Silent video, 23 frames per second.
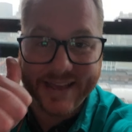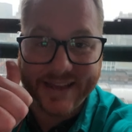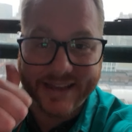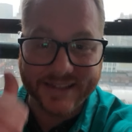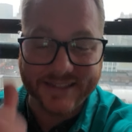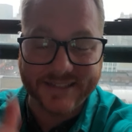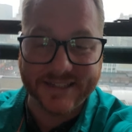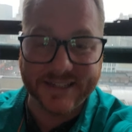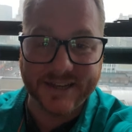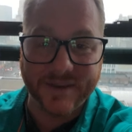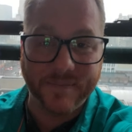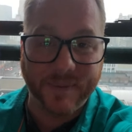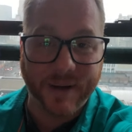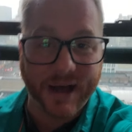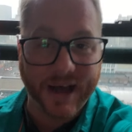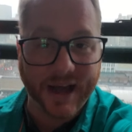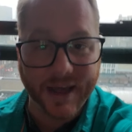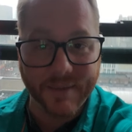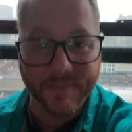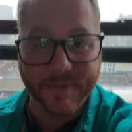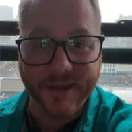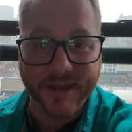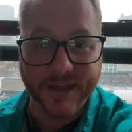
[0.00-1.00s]
You can see it
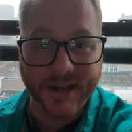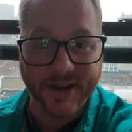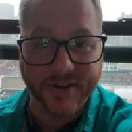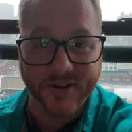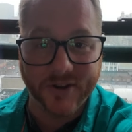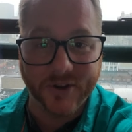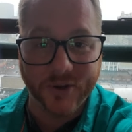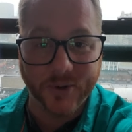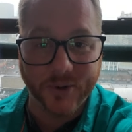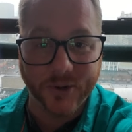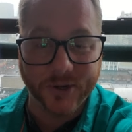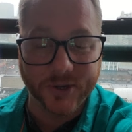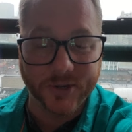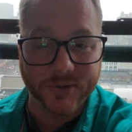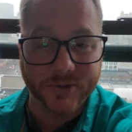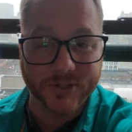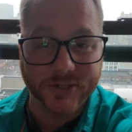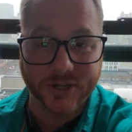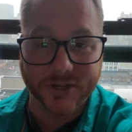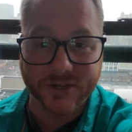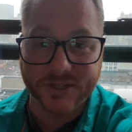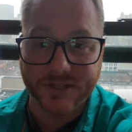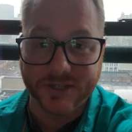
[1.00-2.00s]
behind me here in Newark, New
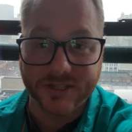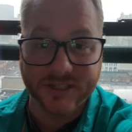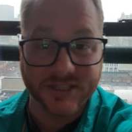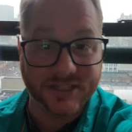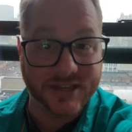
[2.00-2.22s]
Jersey.